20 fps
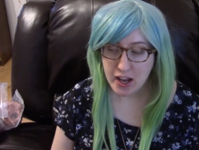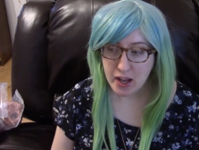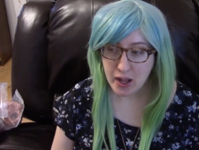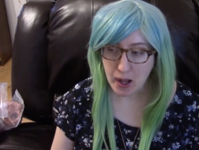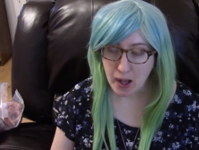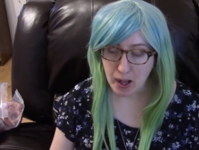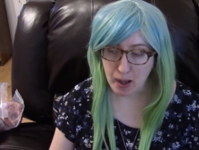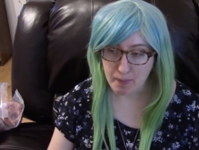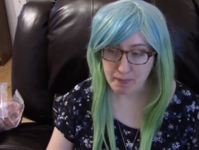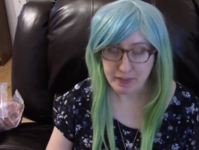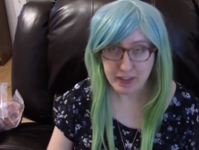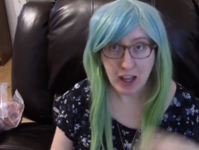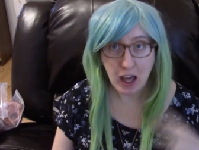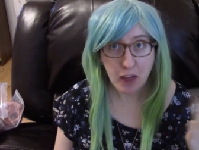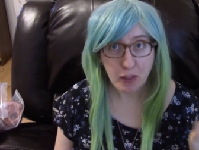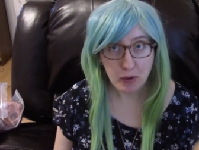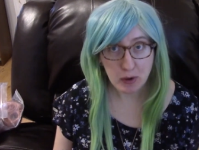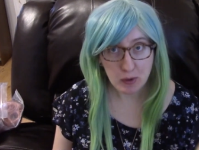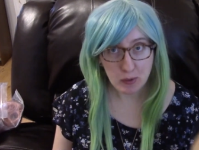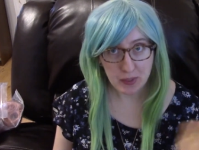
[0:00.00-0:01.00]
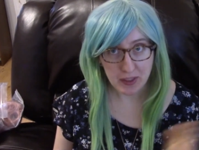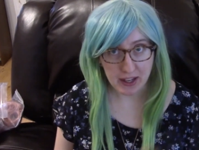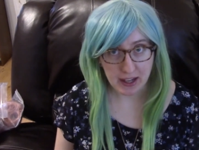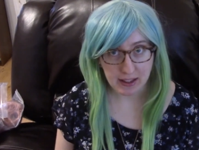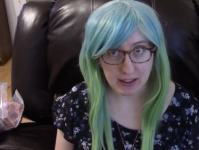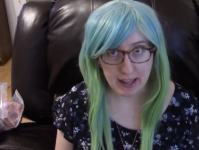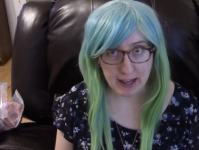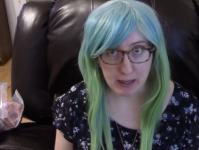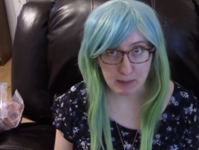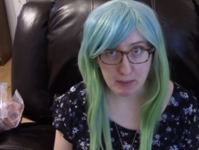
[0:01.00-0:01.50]
um, the other thing I
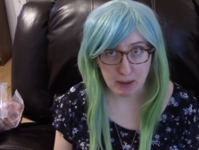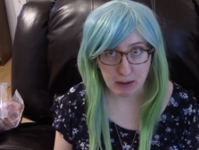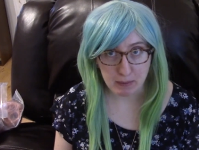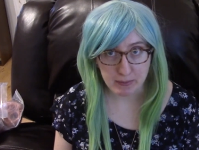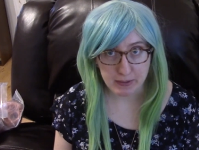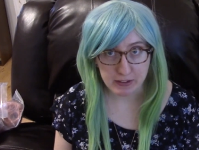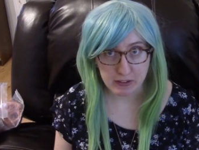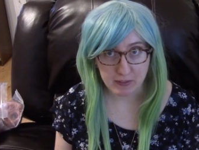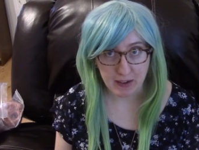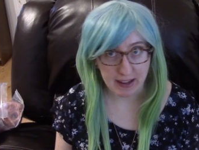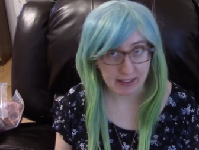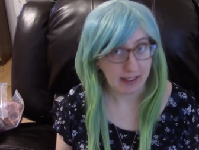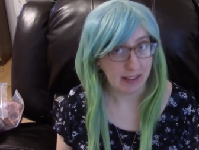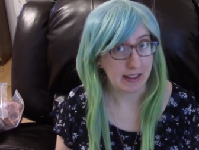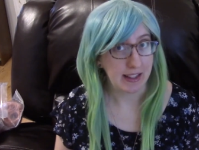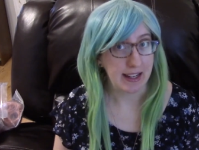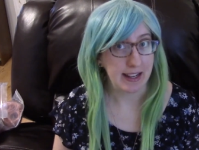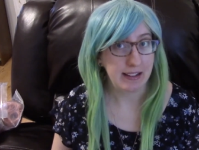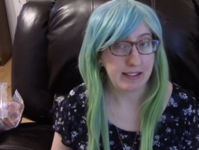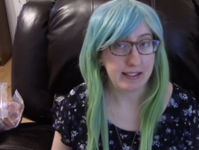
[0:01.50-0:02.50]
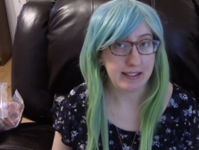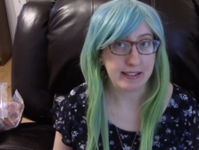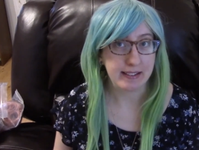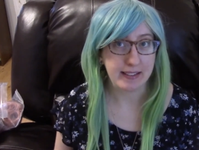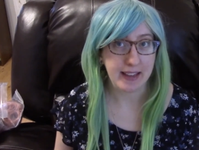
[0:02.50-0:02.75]
like about Miss Violet Lace is